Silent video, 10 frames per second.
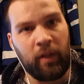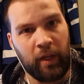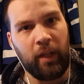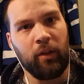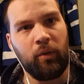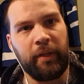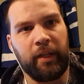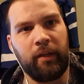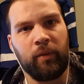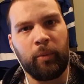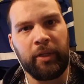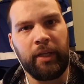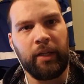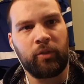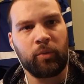Hello again,
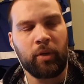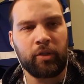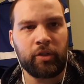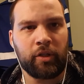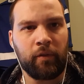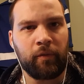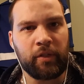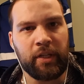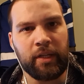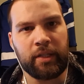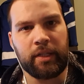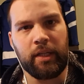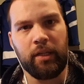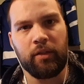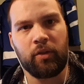everybody. Andrew Rogers here for
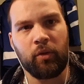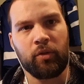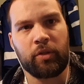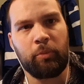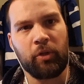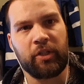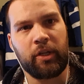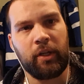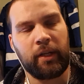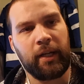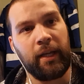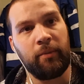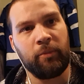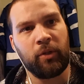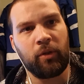TST, Total Sports Talk. I
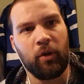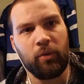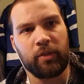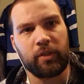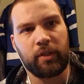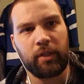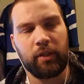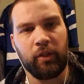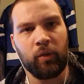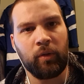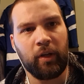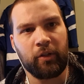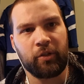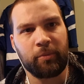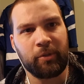am your host, your
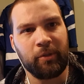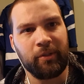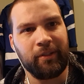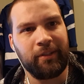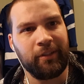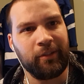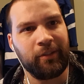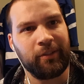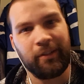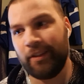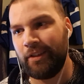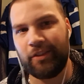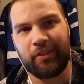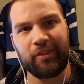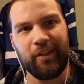entrepreneur, your
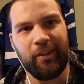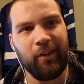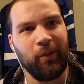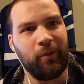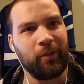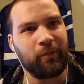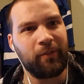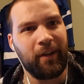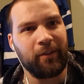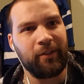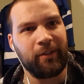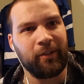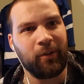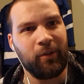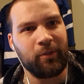CEO, your founder,
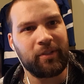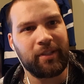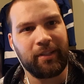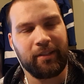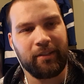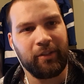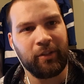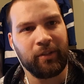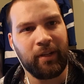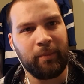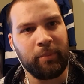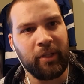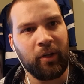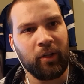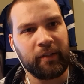your host, your
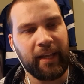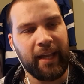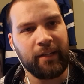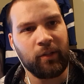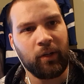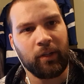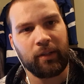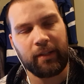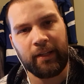be-all to end-all,